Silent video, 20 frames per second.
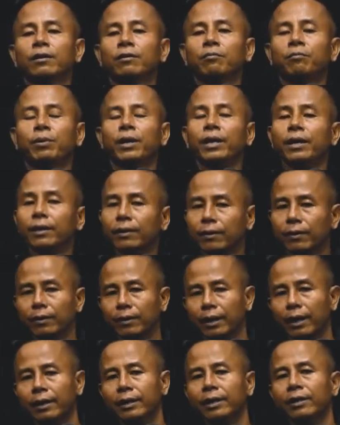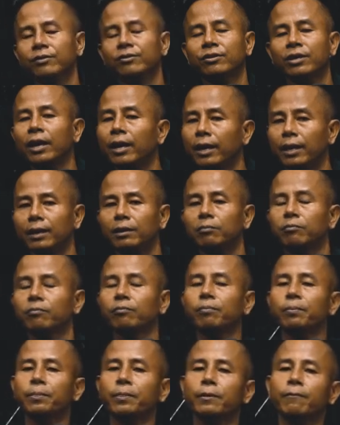Peter and his
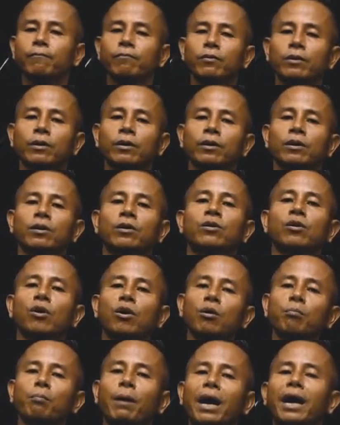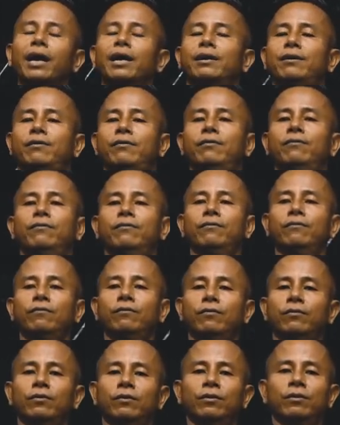team go back
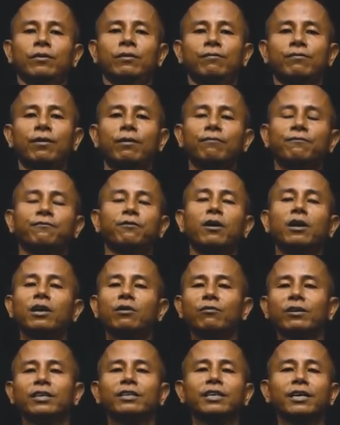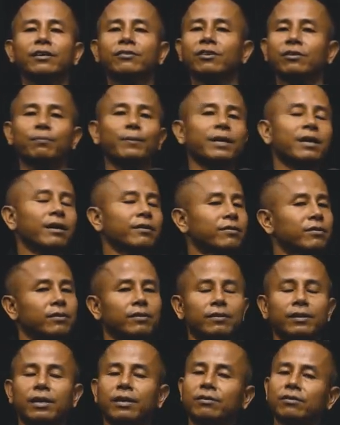from following Jesus because
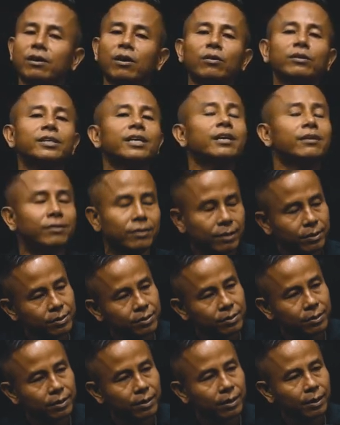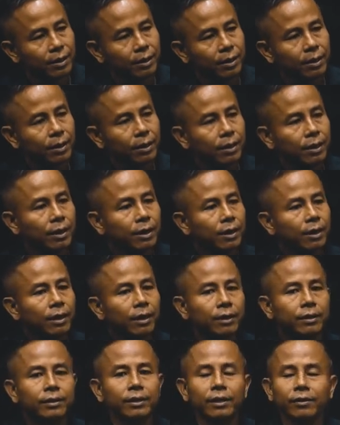there's no Jesus.
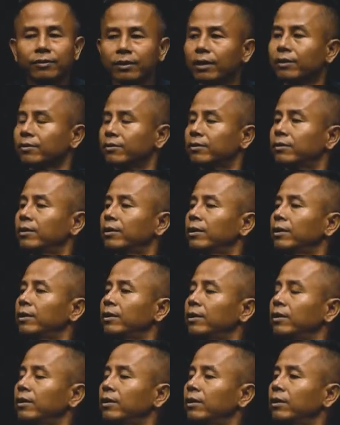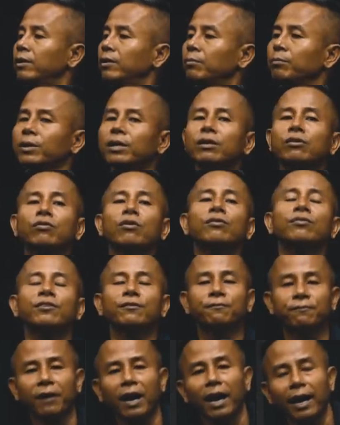Jesus been
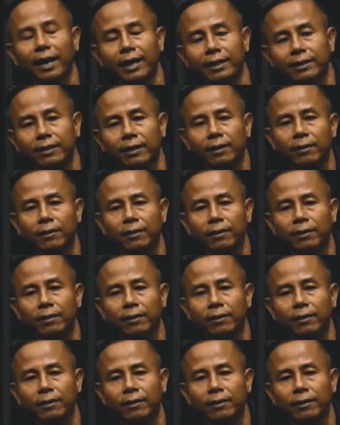crucified.